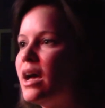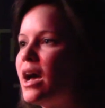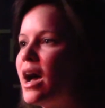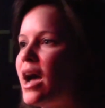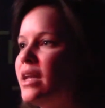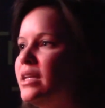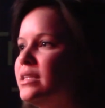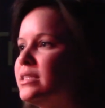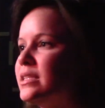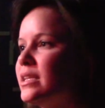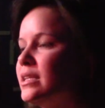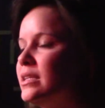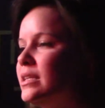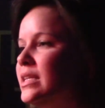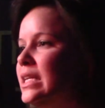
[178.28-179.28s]
I
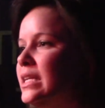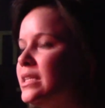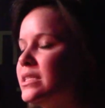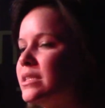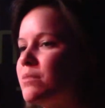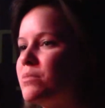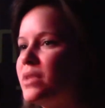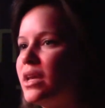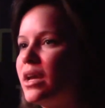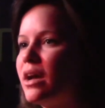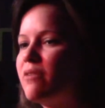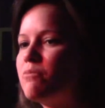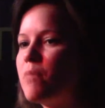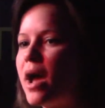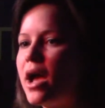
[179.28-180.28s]
needed something
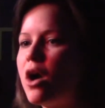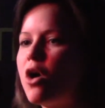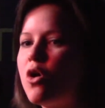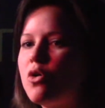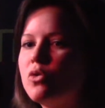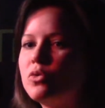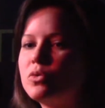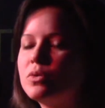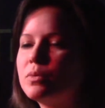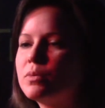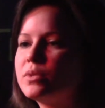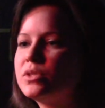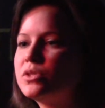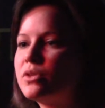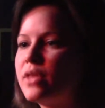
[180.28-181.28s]
of my own,
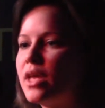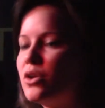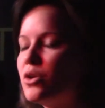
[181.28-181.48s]
so that